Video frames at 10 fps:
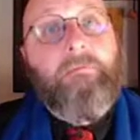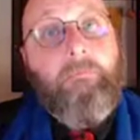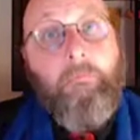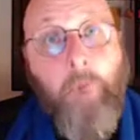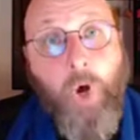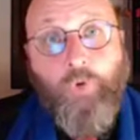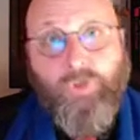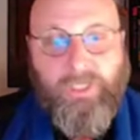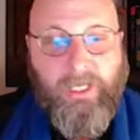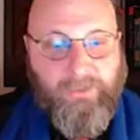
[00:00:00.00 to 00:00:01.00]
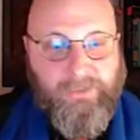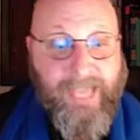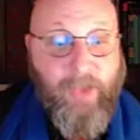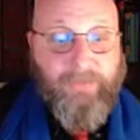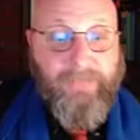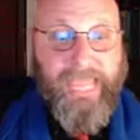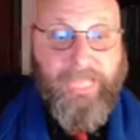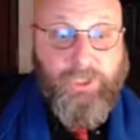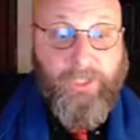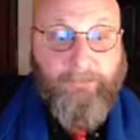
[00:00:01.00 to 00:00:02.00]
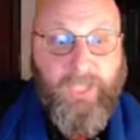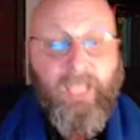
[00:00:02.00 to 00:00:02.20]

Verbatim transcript: most of South Asia.